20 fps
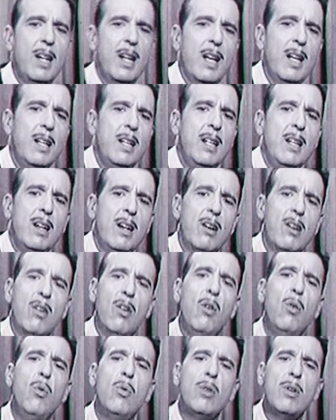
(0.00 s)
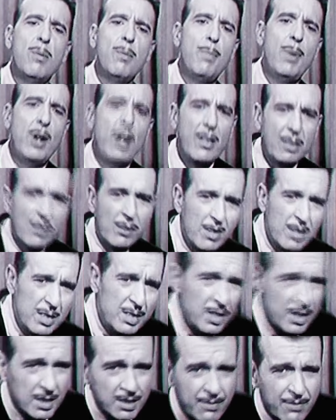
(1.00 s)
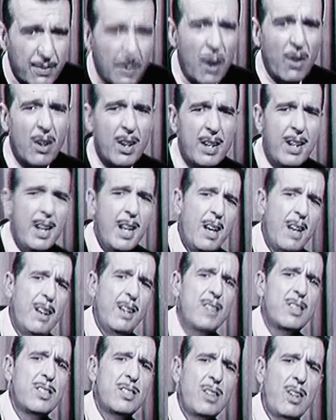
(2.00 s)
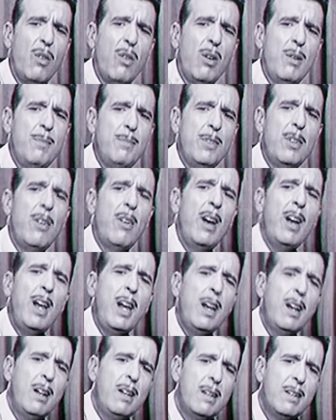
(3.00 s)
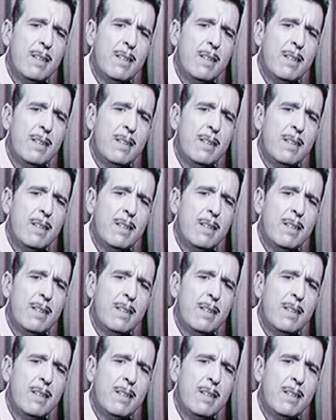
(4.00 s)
Now, her older brother had just fallen down a storm drain.